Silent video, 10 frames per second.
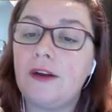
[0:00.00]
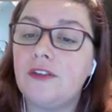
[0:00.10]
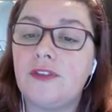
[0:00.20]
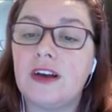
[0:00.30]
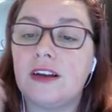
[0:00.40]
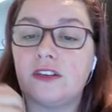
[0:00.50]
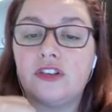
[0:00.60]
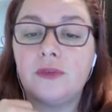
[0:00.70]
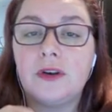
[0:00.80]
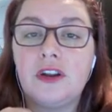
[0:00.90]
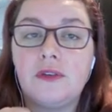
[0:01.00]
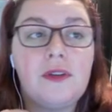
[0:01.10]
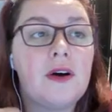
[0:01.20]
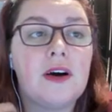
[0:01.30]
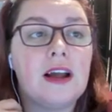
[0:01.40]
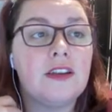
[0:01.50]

over to a new lot,